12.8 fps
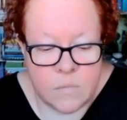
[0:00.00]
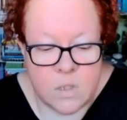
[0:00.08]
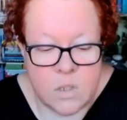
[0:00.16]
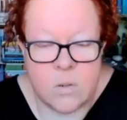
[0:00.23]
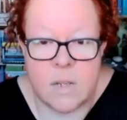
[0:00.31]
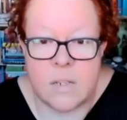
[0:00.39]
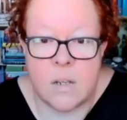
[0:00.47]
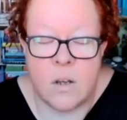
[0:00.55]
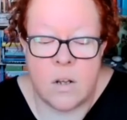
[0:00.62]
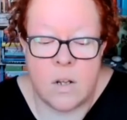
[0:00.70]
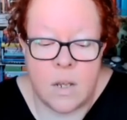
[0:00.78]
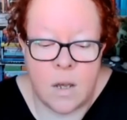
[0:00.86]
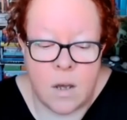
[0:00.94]
2 days
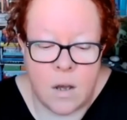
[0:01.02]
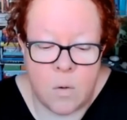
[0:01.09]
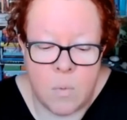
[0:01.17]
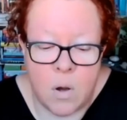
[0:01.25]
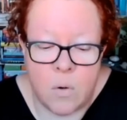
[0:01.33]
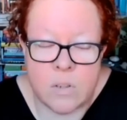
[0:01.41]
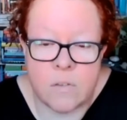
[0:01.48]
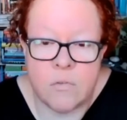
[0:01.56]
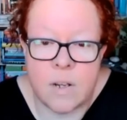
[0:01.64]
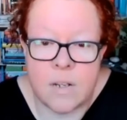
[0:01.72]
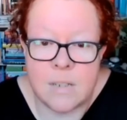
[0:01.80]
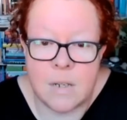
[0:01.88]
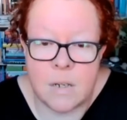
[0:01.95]
earlier, I awoke to
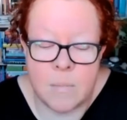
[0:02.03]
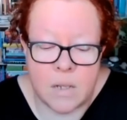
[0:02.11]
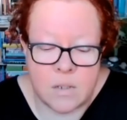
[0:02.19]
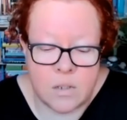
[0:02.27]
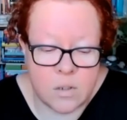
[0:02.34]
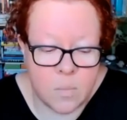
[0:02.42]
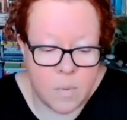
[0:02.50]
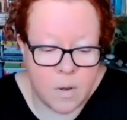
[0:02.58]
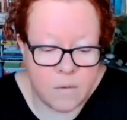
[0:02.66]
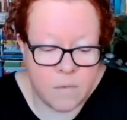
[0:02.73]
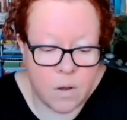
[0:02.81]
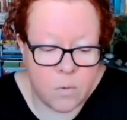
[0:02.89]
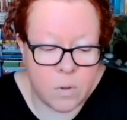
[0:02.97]
frantic messages on my
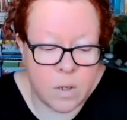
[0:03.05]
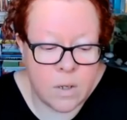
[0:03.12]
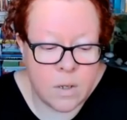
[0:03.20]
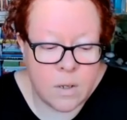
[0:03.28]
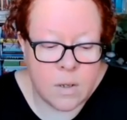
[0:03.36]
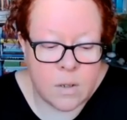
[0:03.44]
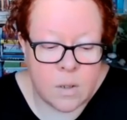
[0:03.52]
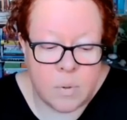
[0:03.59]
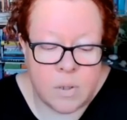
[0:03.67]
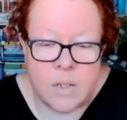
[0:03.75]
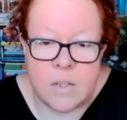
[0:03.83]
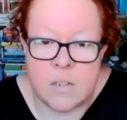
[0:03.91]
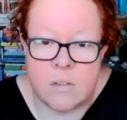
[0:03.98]
phone. The
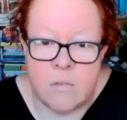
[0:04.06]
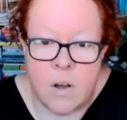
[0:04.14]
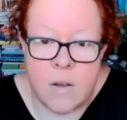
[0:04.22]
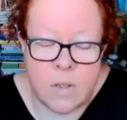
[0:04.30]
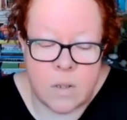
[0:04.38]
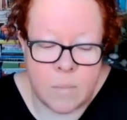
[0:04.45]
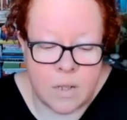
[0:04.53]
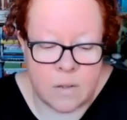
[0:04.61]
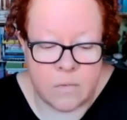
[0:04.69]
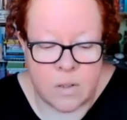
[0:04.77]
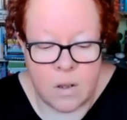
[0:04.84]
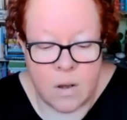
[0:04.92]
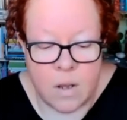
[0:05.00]
police had arrived in the middle of
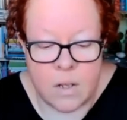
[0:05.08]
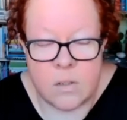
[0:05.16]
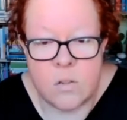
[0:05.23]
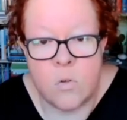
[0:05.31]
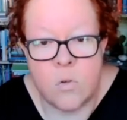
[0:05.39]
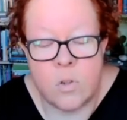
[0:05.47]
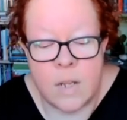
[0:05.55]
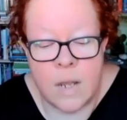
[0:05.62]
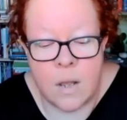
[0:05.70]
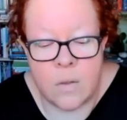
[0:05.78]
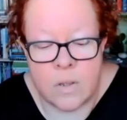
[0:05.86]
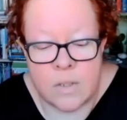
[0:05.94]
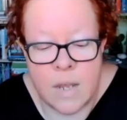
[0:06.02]
the night and torn
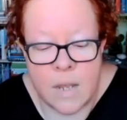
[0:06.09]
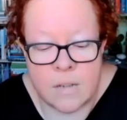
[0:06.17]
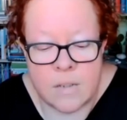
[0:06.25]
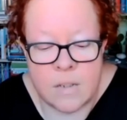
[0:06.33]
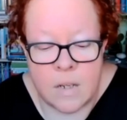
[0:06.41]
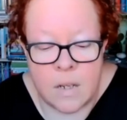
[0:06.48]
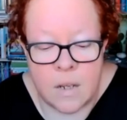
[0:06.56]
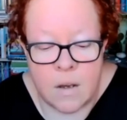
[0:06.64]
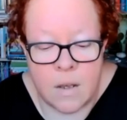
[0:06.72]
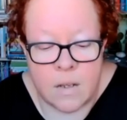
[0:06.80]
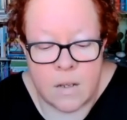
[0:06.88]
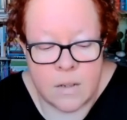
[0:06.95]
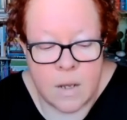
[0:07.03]
down the tent city
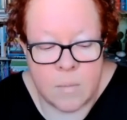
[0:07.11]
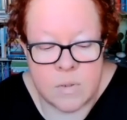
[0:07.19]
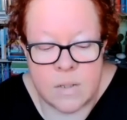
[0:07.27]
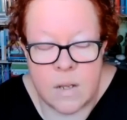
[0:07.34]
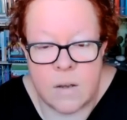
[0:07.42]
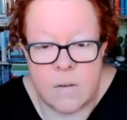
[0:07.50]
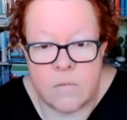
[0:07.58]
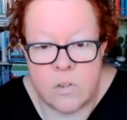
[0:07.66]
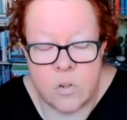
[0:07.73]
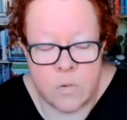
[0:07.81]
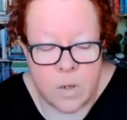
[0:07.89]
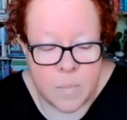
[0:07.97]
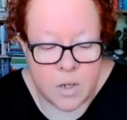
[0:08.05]
I had come to love
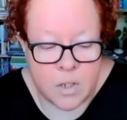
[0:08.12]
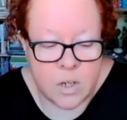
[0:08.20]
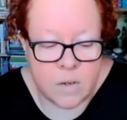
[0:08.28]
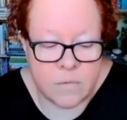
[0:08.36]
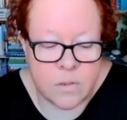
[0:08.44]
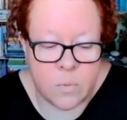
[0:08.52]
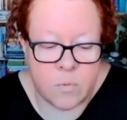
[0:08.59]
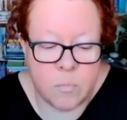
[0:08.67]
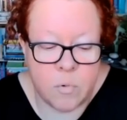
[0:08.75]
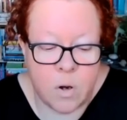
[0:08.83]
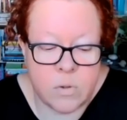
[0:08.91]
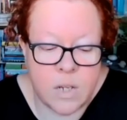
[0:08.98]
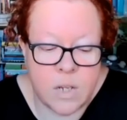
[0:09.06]
during my shifts with
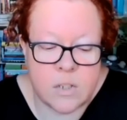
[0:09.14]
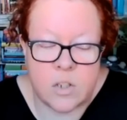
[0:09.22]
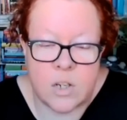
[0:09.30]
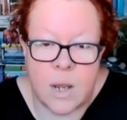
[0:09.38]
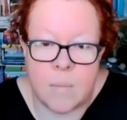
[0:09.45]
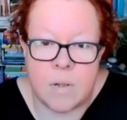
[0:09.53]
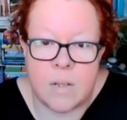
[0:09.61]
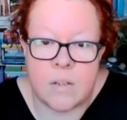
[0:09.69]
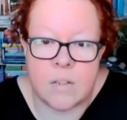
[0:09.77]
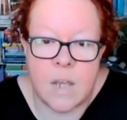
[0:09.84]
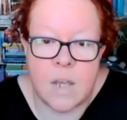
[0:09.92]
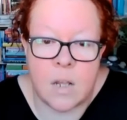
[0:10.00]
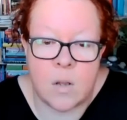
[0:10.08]
Protest
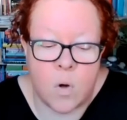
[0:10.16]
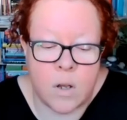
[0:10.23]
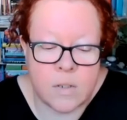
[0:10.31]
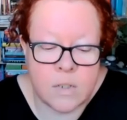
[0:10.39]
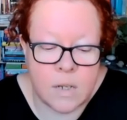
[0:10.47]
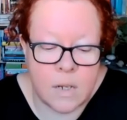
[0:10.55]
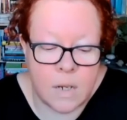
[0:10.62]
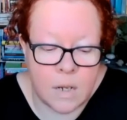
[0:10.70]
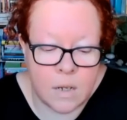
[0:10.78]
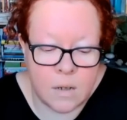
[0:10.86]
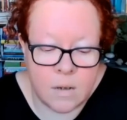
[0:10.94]
Chaplains NYC.